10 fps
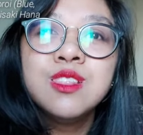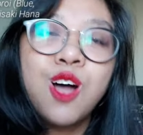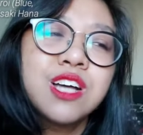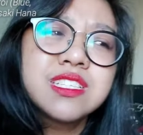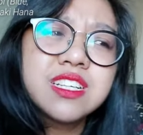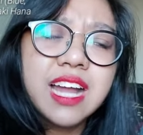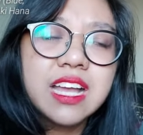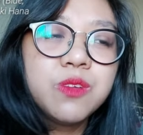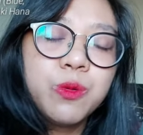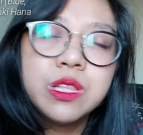lose
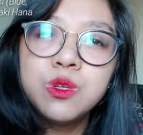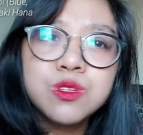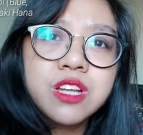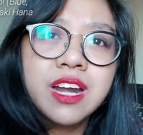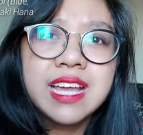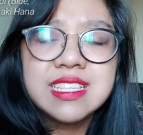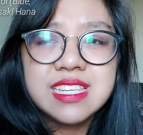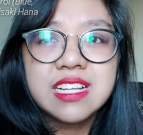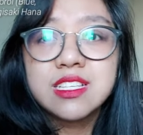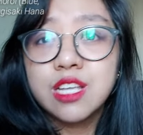our
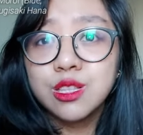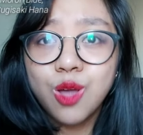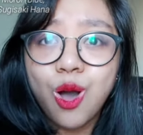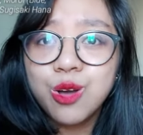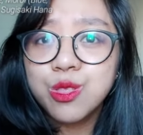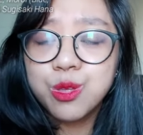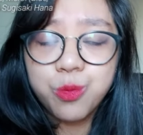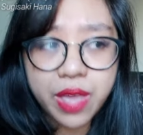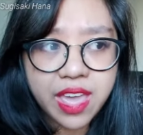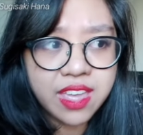ideals along the
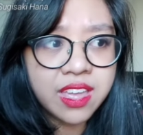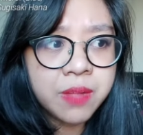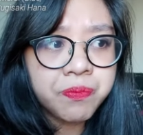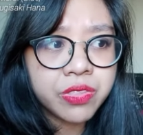way.